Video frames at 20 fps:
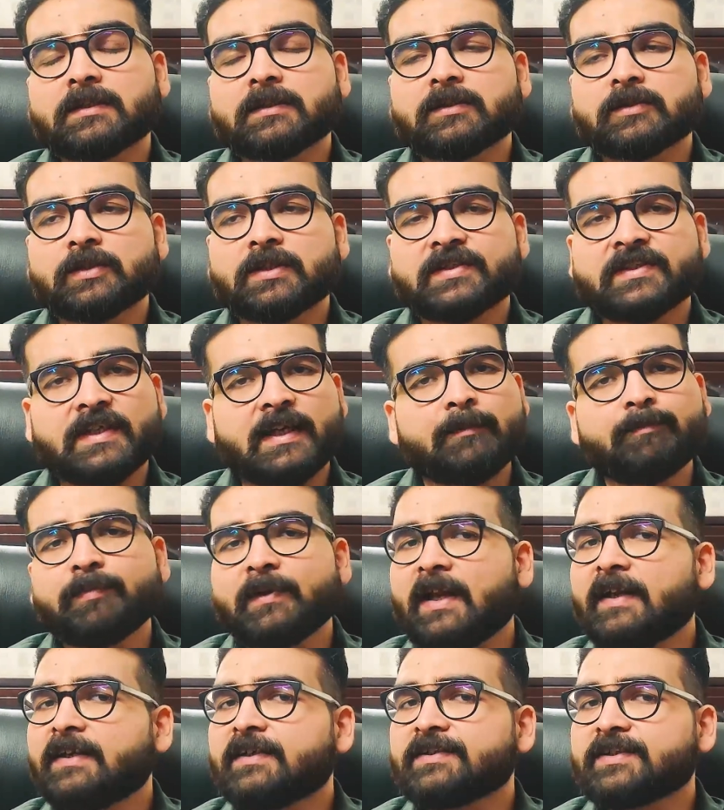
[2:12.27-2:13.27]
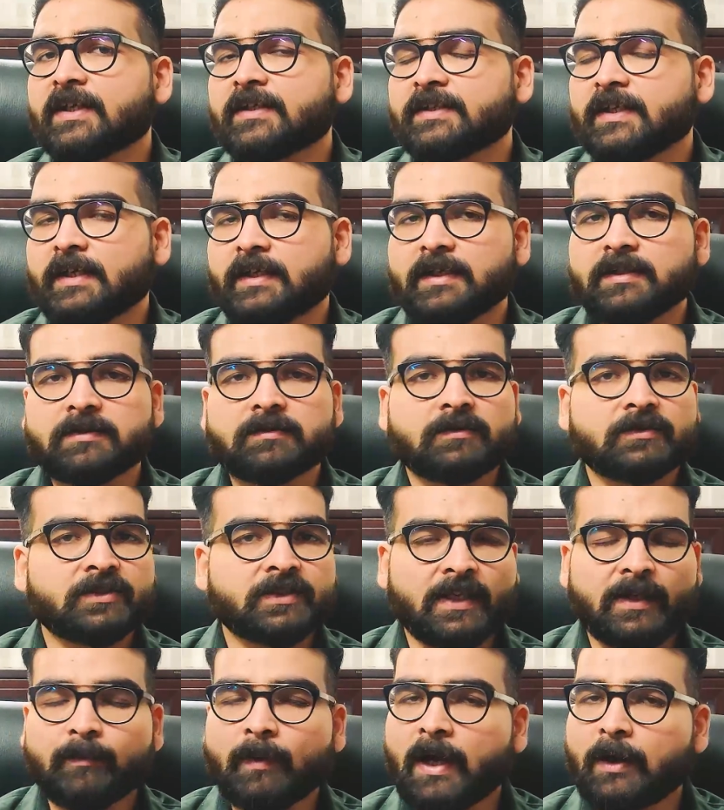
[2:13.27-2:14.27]
the same planets are taken,
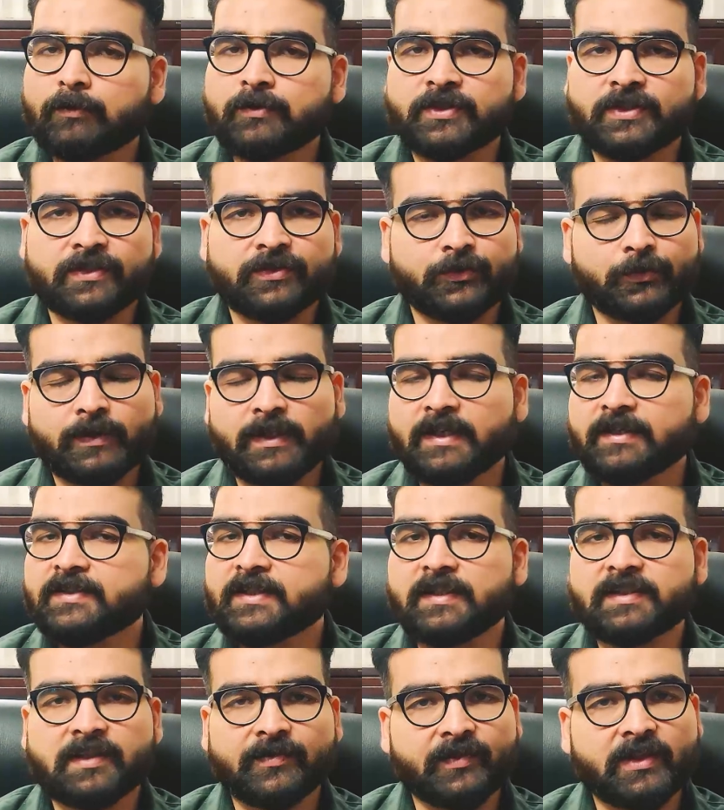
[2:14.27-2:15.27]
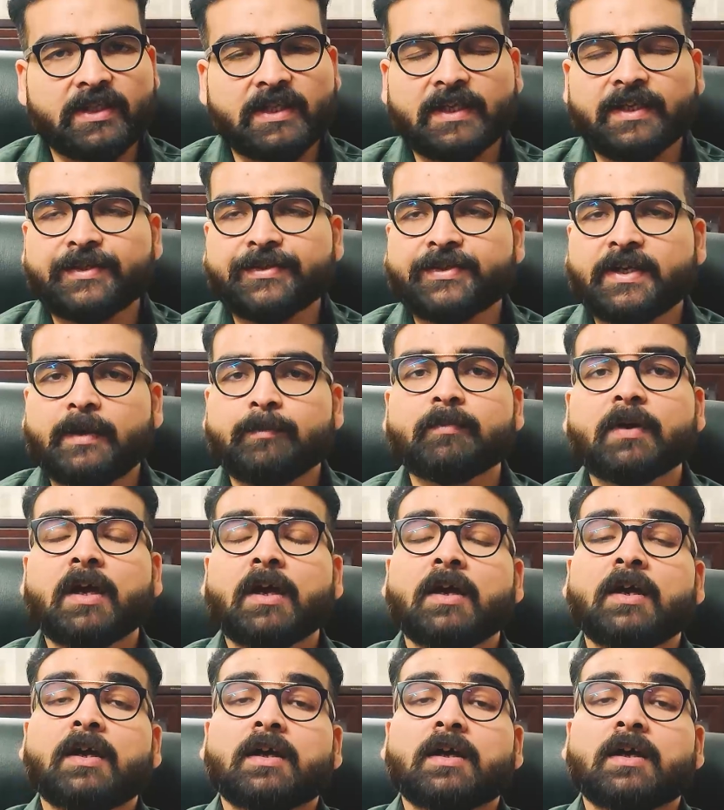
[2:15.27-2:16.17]
same houses, zodiac signs, everything is same.